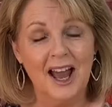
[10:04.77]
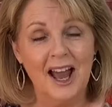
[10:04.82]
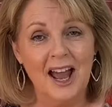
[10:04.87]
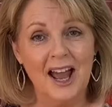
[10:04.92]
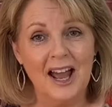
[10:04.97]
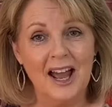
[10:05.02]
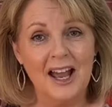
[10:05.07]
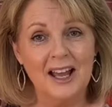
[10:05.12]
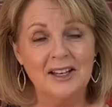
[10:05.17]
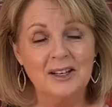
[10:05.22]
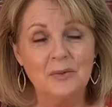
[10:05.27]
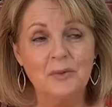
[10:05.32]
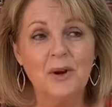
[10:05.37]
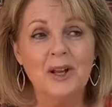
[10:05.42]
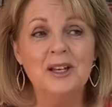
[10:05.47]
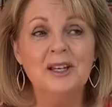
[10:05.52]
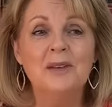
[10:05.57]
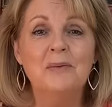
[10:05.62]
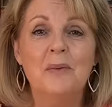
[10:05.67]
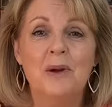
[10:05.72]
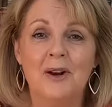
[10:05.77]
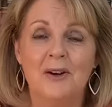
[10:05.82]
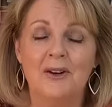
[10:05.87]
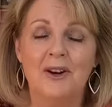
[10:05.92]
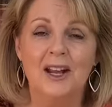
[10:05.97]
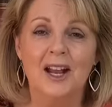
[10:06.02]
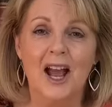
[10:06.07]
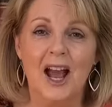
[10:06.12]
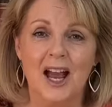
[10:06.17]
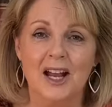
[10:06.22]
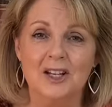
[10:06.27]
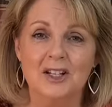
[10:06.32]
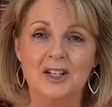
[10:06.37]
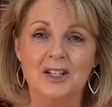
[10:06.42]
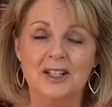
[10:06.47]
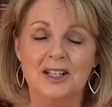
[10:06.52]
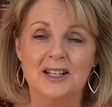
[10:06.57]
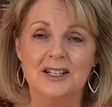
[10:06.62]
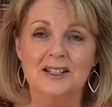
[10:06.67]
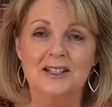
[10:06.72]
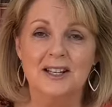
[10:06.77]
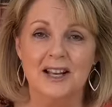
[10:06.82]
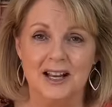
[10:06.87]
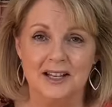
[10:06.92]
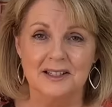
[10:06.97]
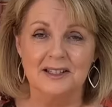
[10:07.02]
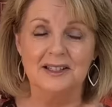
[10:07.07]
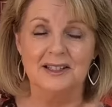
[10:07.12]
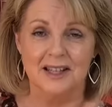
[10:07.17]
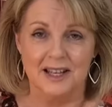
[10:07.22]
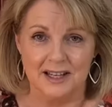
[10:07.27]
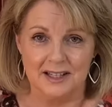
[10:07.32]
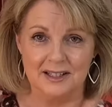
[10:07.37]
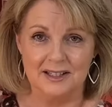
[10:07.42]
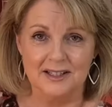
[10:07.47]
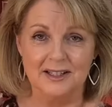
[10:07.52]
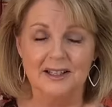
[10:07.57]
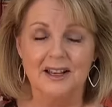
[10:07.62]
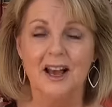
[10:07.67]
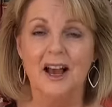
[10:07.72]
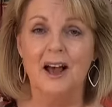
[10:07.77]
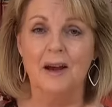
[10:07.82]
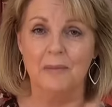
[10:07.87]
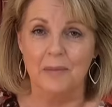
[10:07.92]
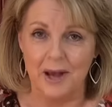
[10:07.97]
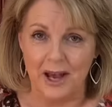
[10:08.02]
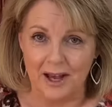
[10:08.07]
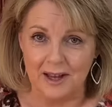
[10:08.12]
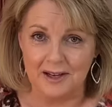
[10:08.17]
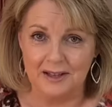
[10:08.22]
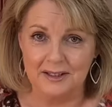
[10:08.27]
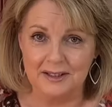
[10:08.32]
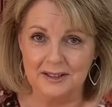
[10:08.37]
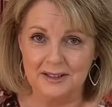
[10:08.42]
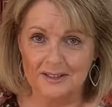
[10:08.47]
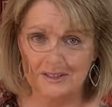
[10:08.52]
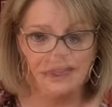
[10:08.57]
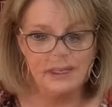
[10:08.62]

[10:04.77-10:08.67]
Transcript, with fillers: And Wendy Berry actually says this about it.